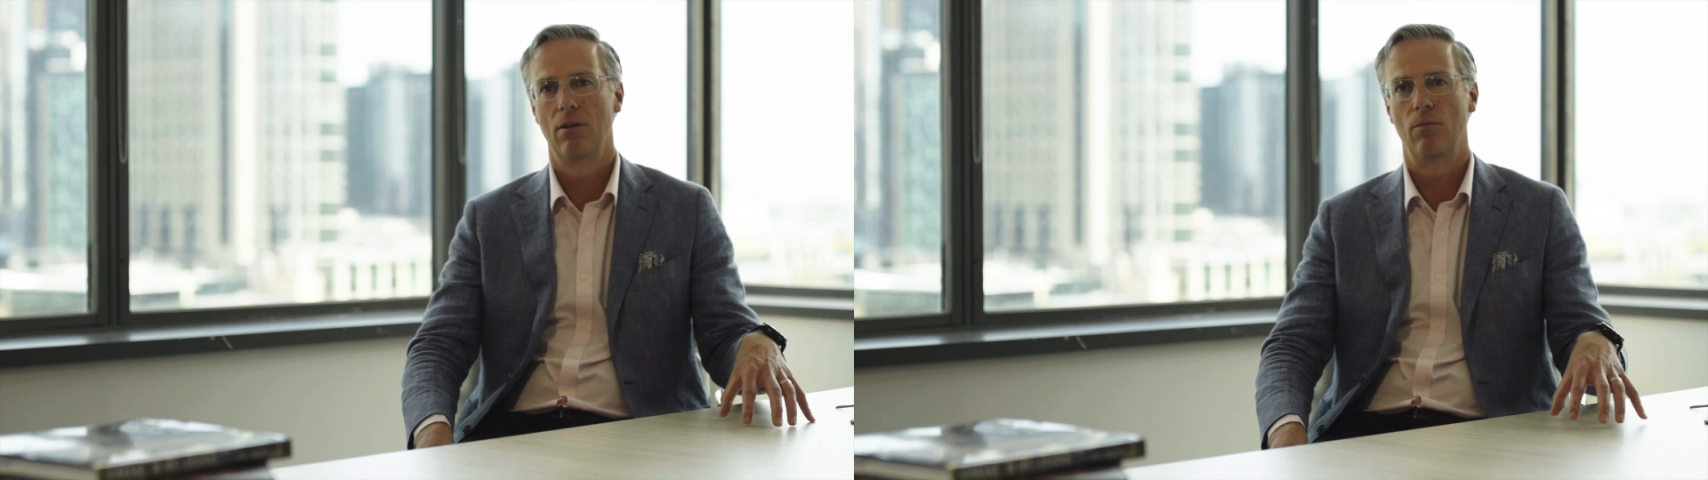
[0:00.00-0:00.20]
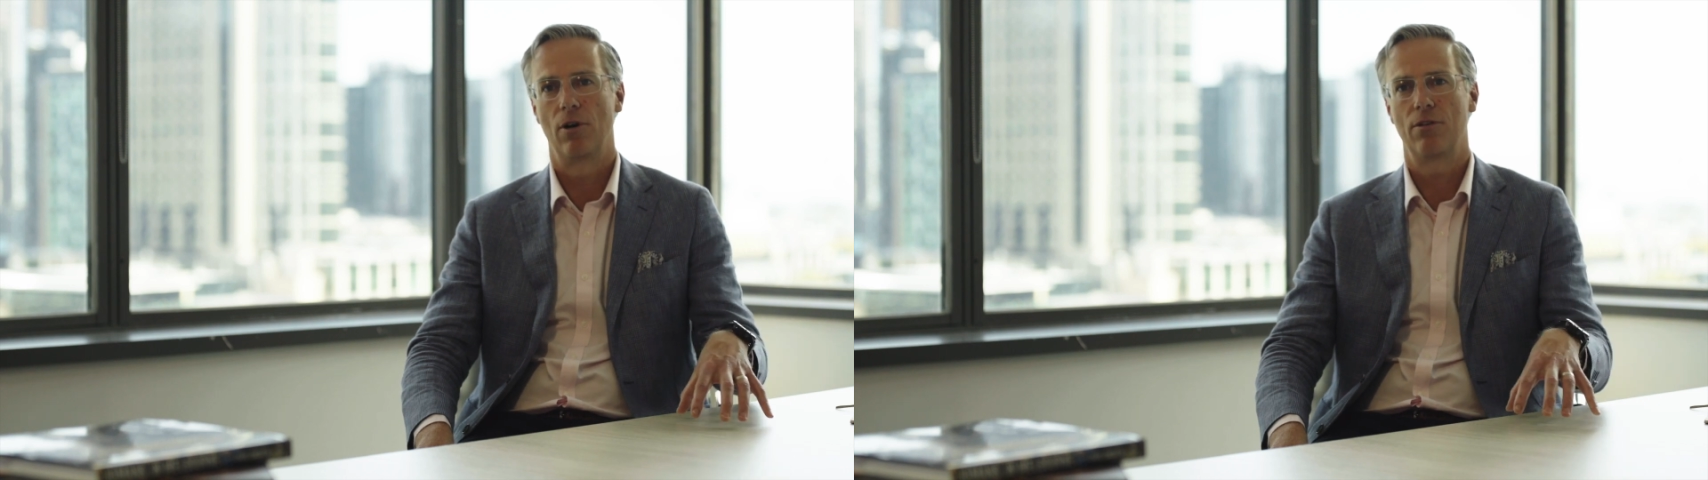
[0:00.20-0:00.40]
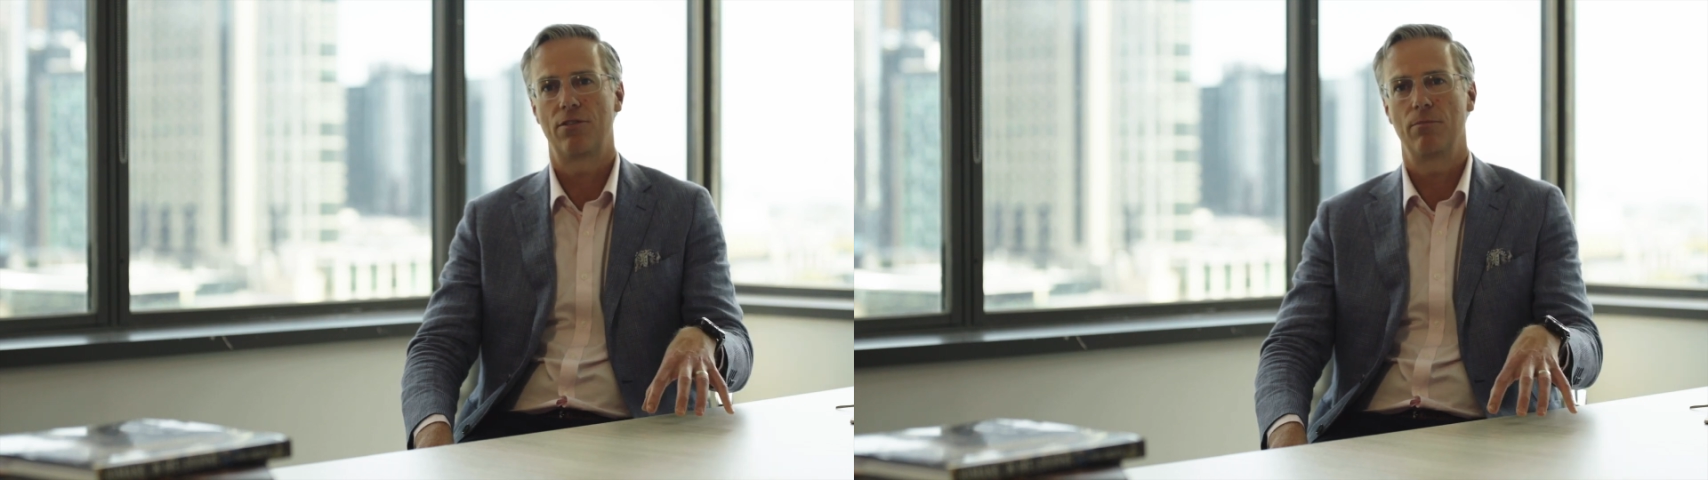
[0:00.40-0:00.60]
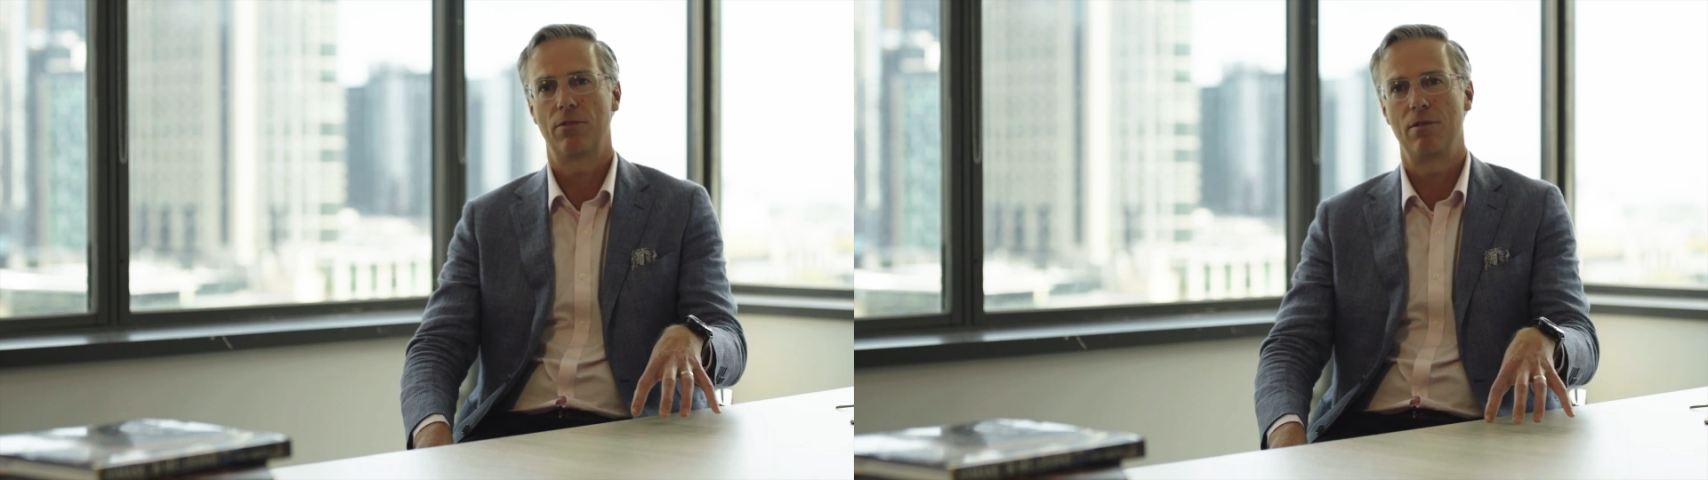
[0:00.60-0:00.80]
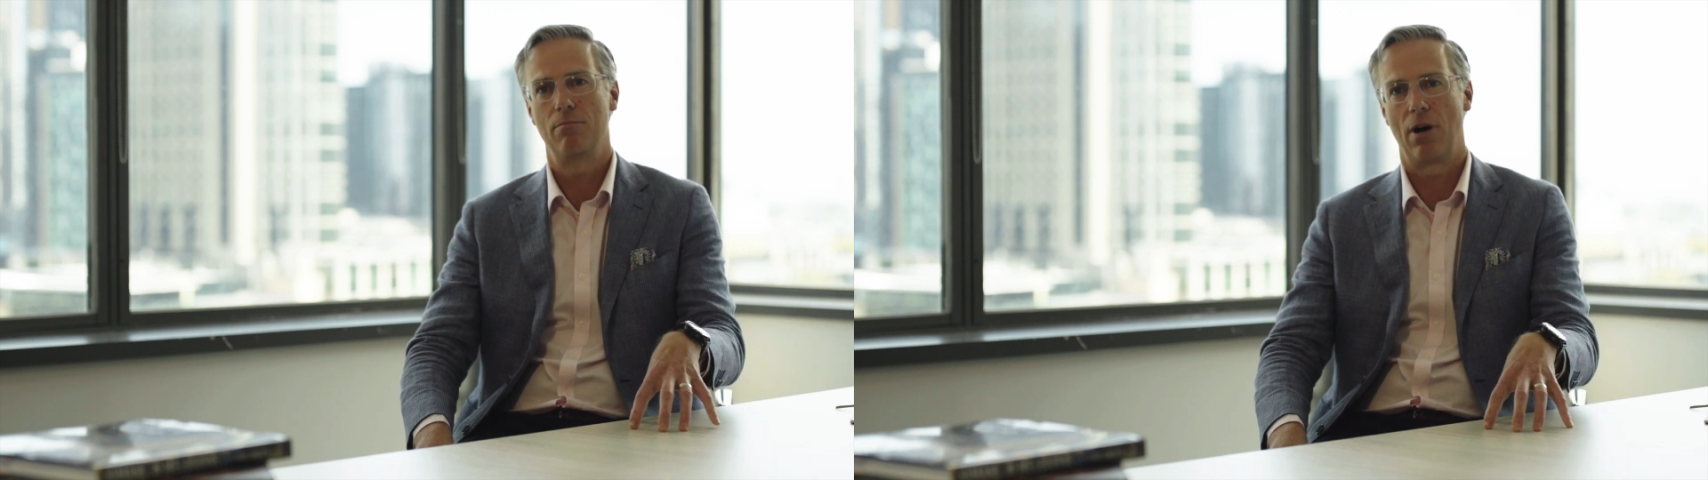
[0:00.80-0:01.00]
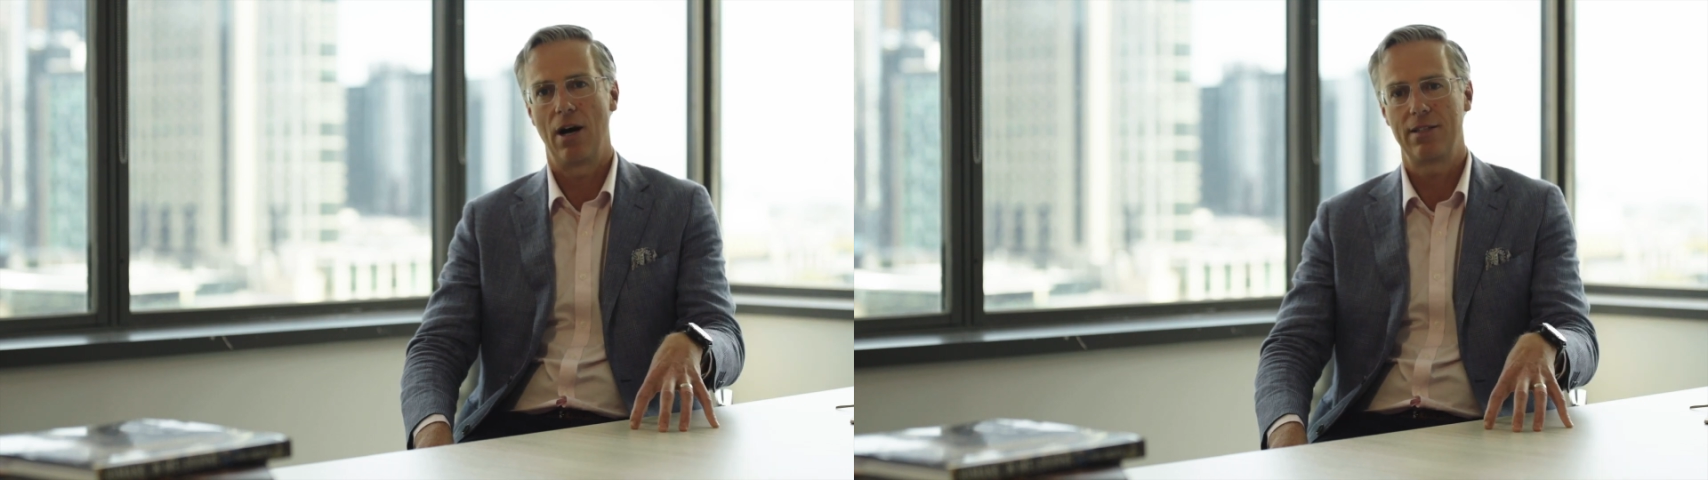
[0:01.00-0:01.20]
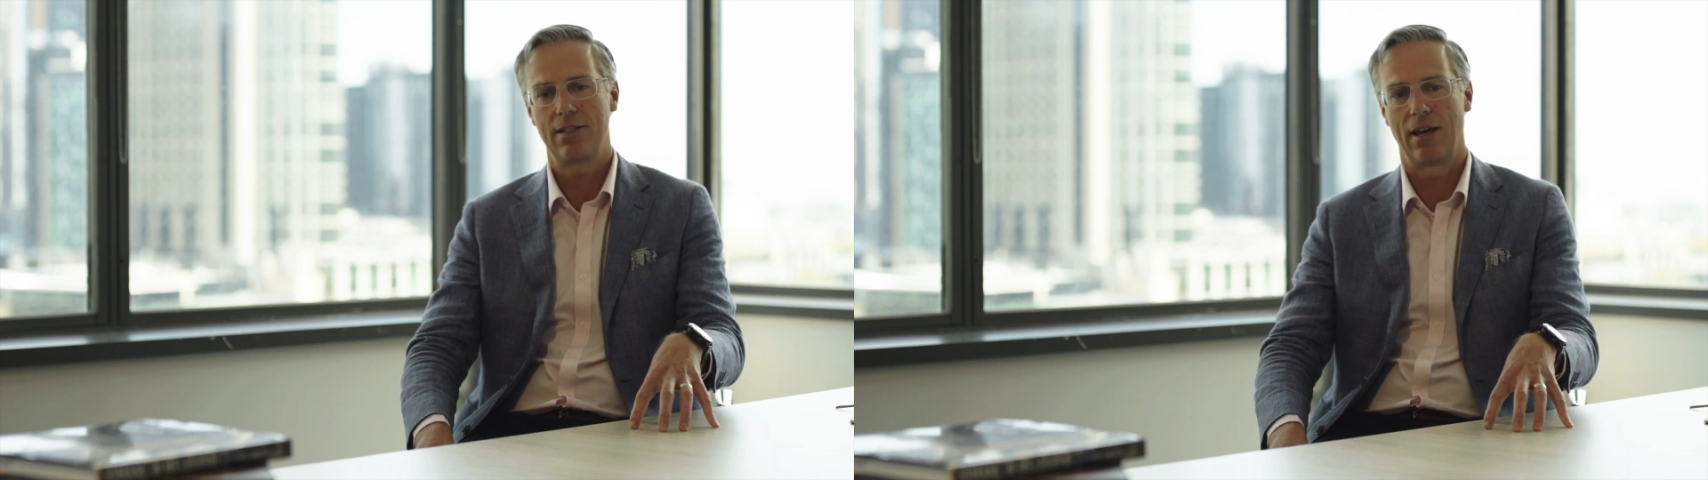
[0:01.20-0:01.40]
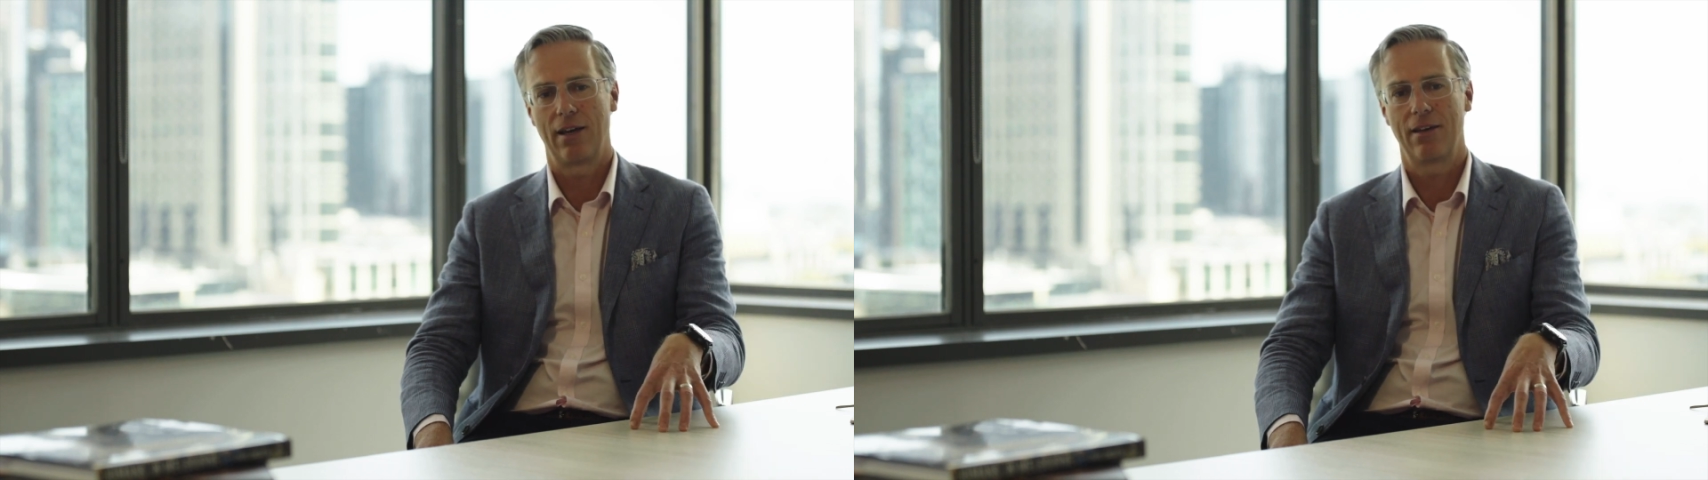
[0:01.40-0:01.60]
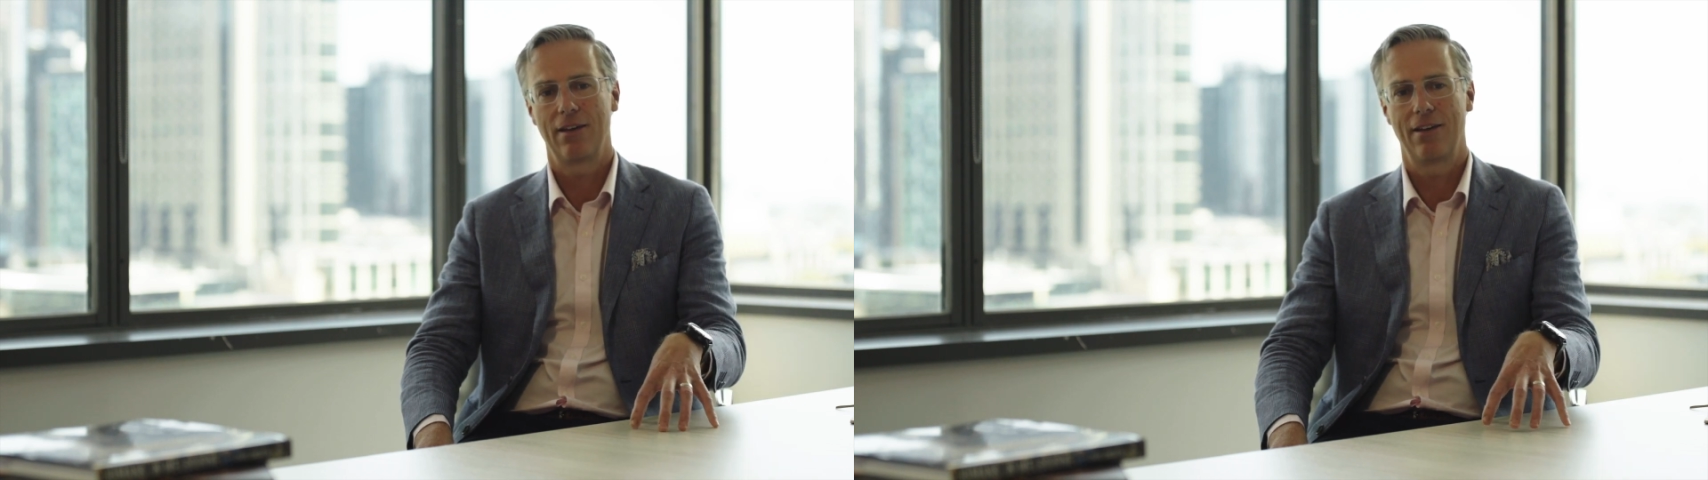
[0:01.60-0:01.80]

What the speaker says: Whereas within biotech,